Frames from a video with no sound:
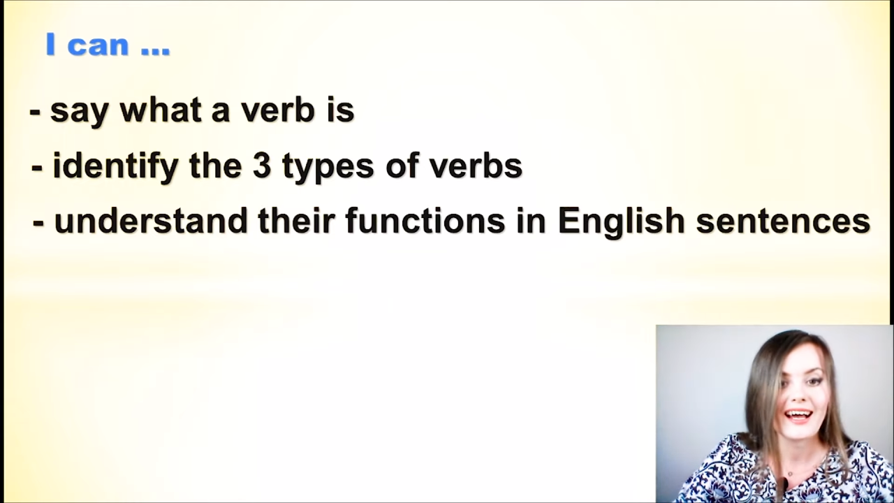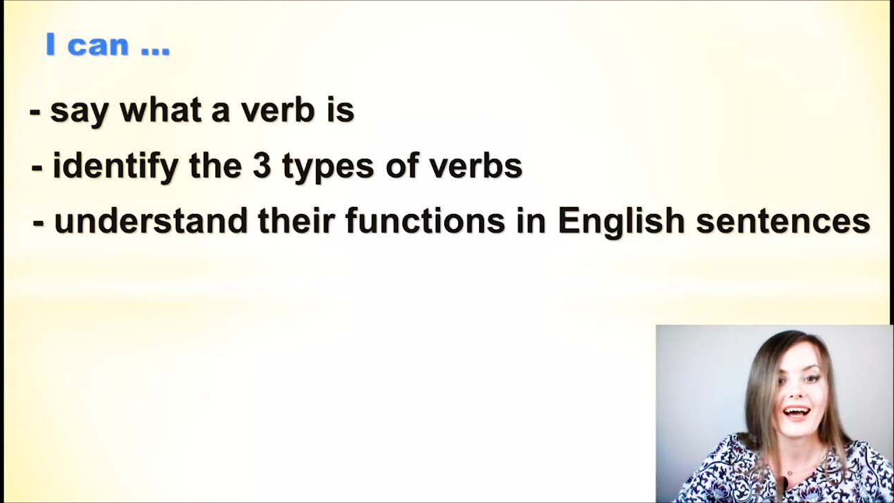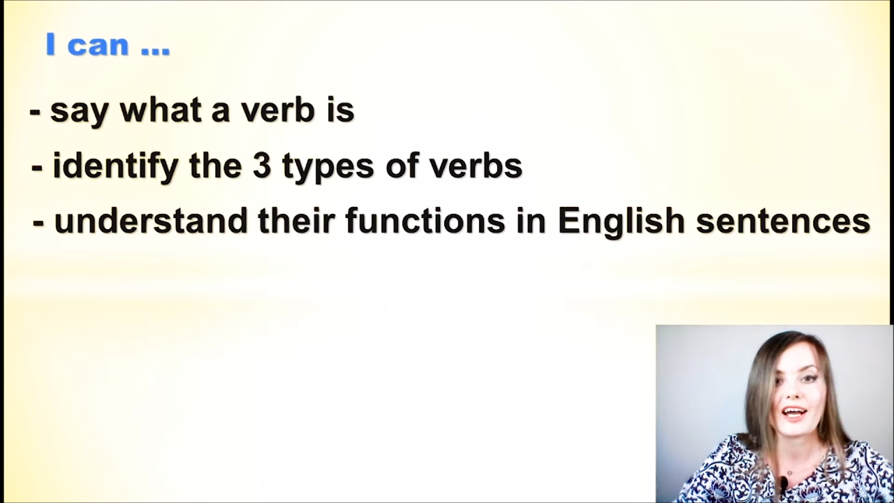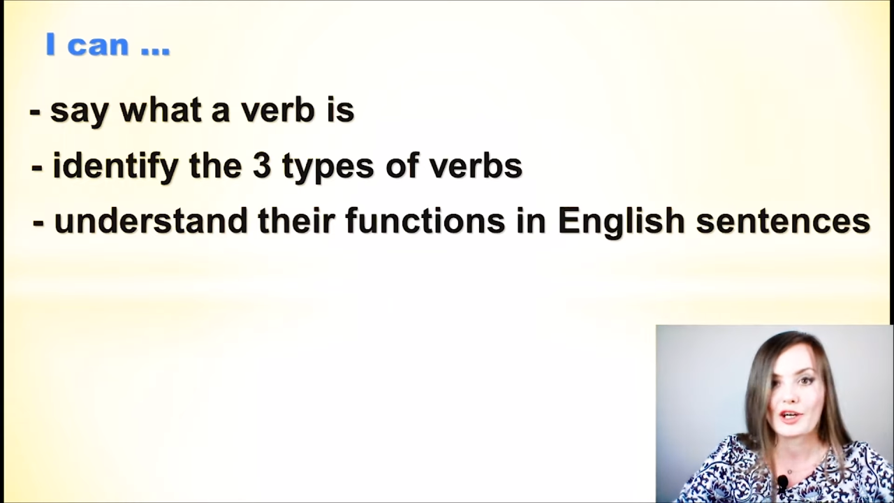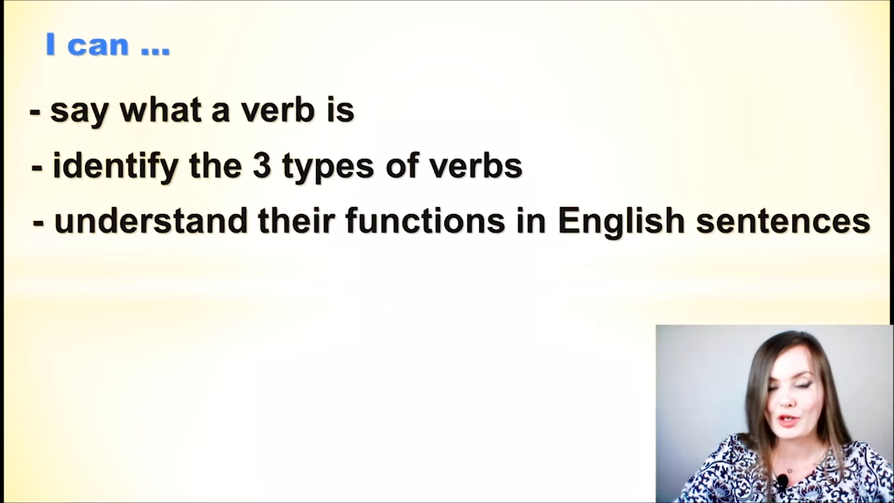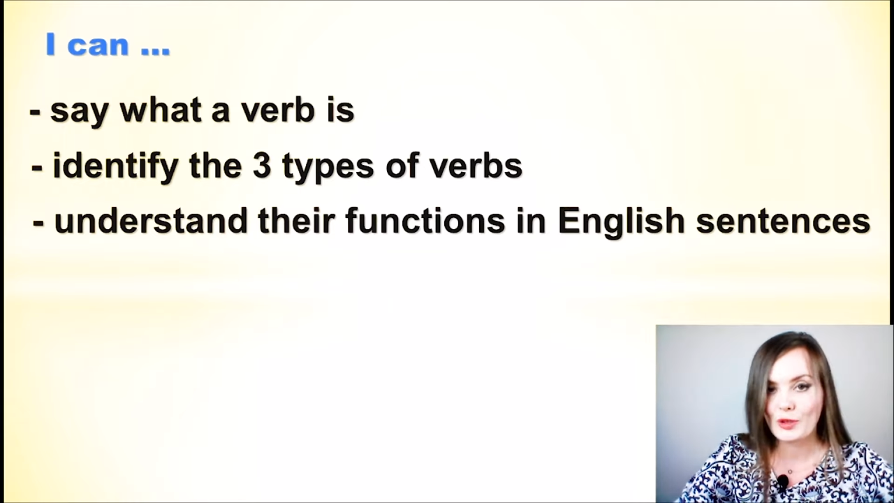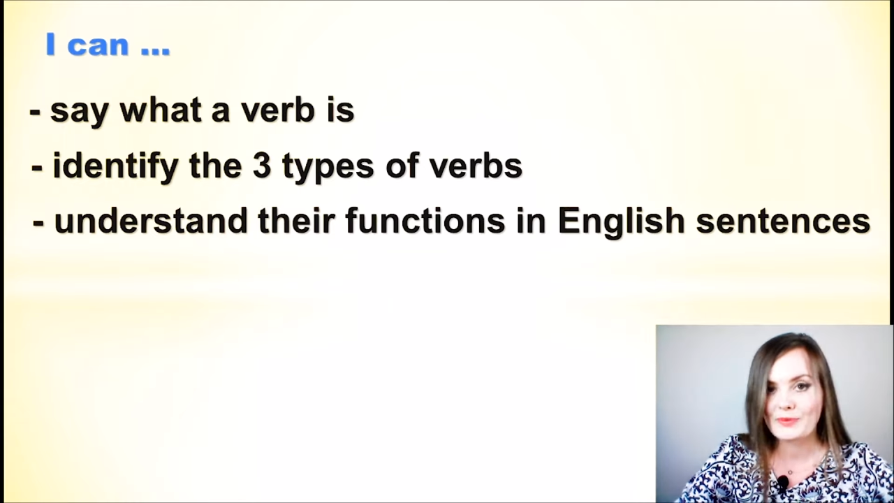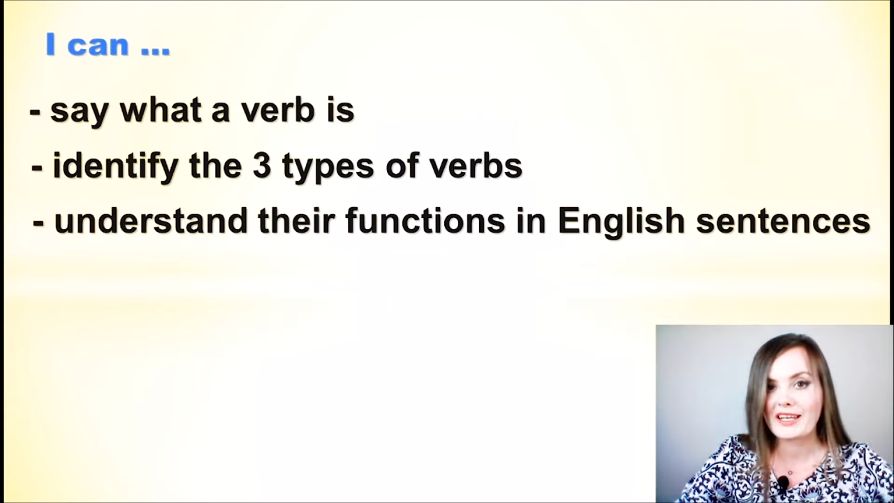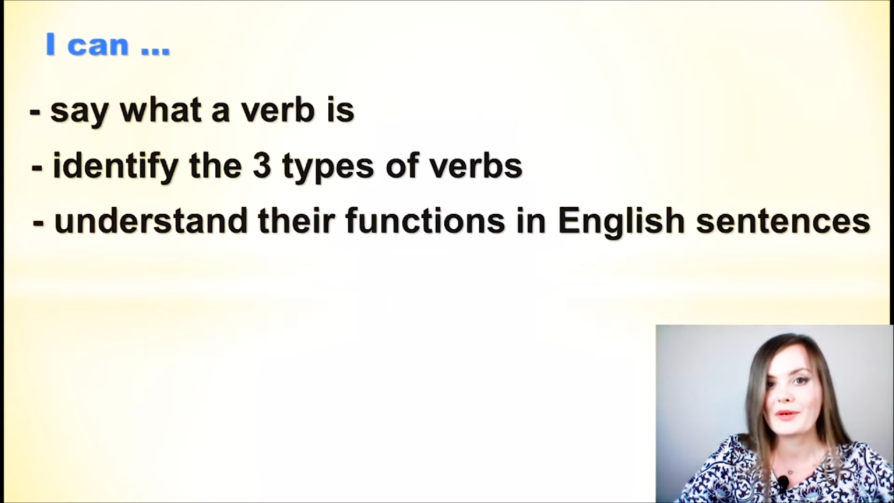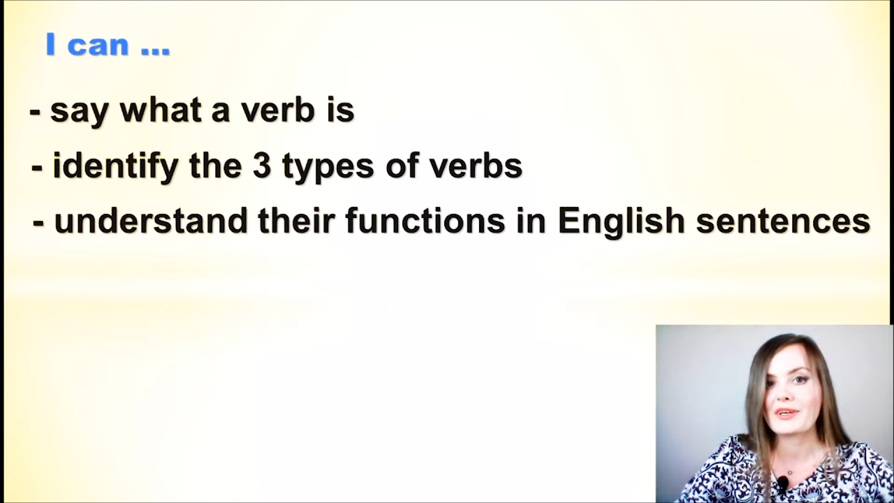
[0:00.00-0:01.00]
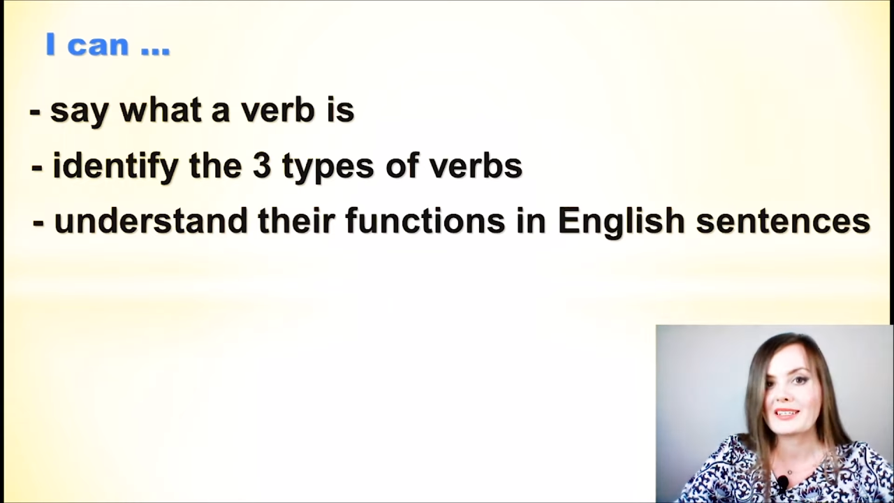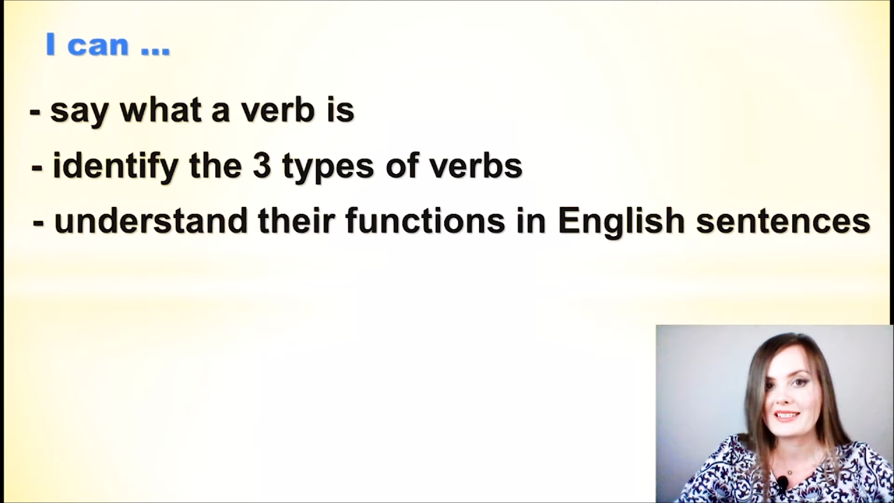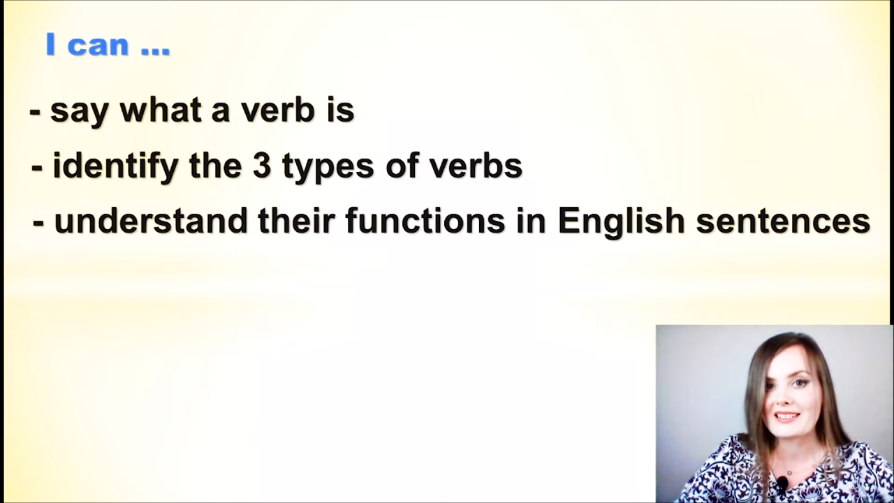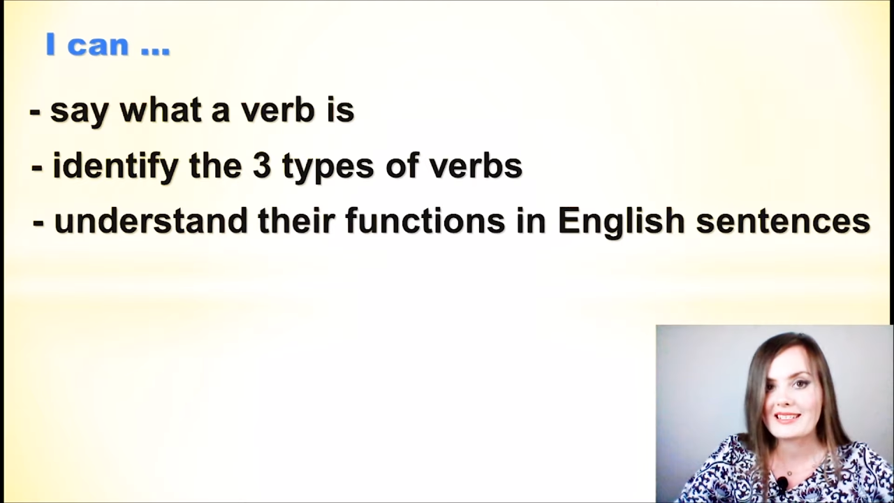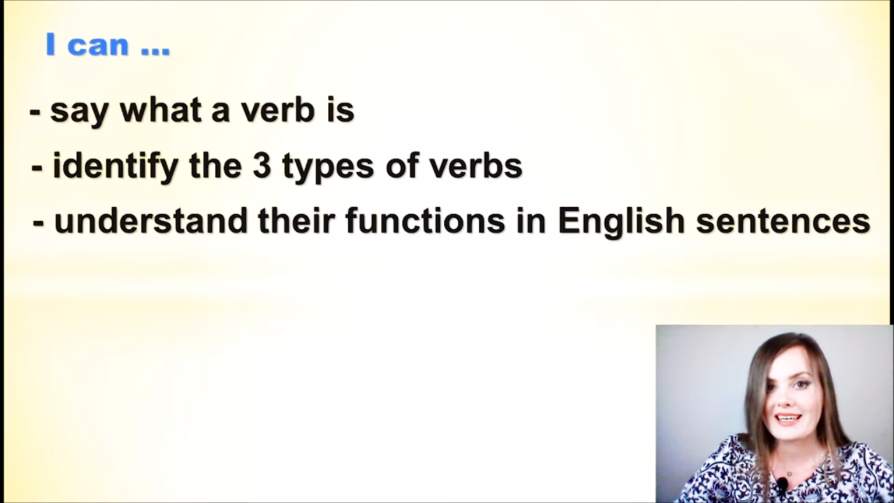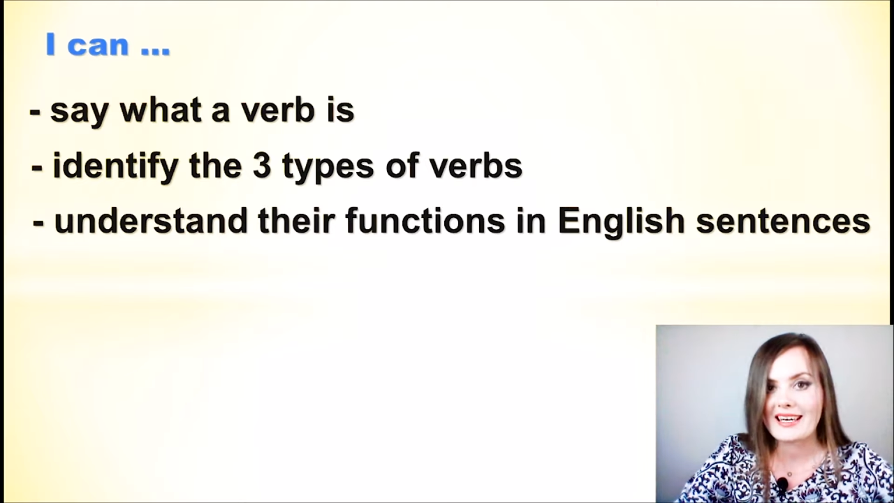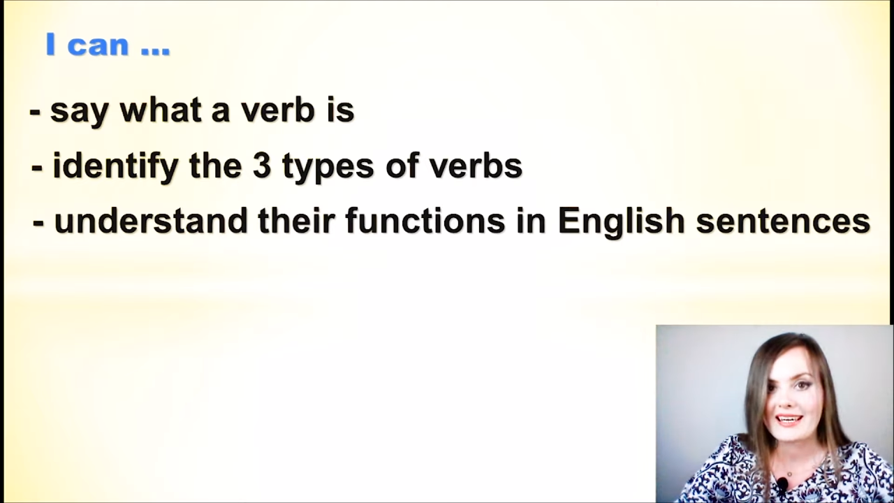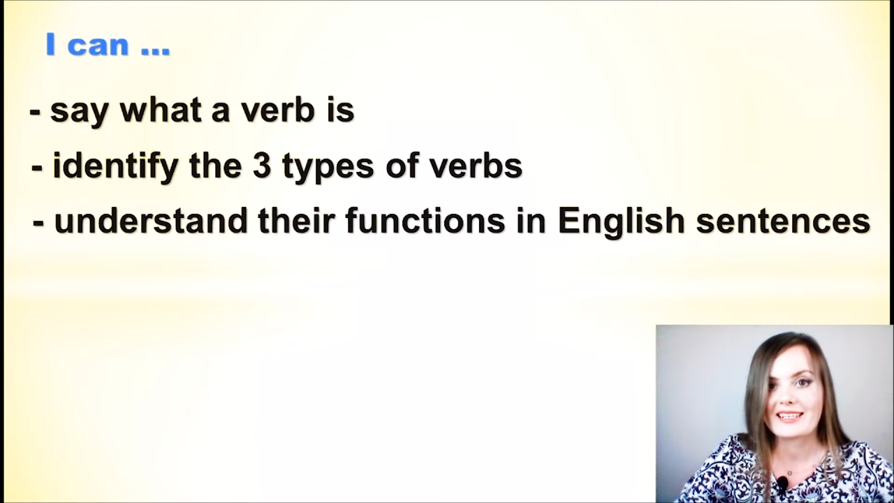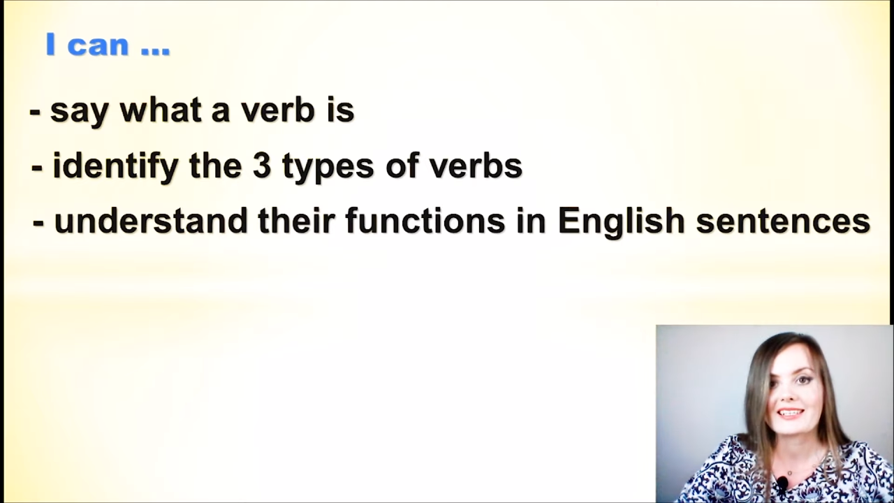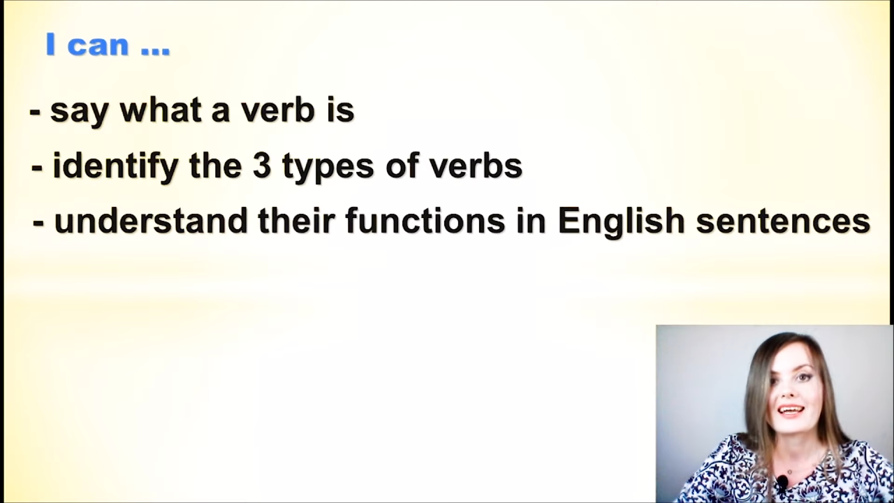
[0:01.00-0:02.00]
I hope now you
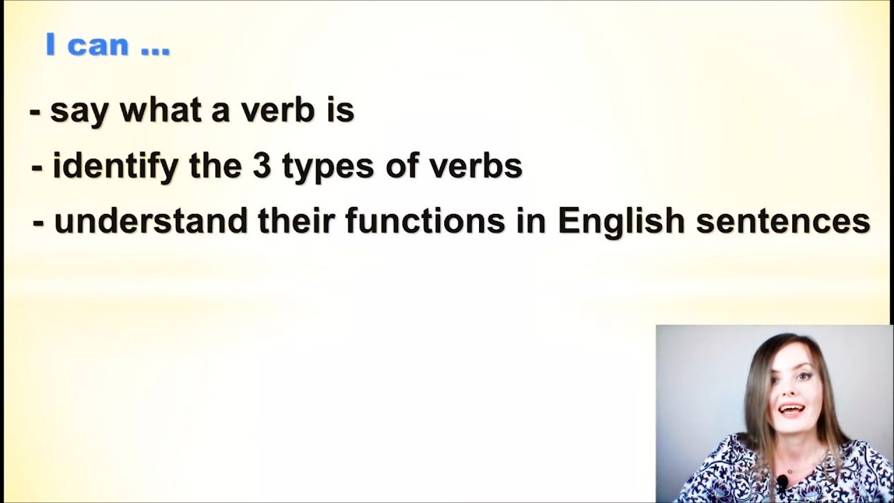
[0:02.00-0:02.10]
understand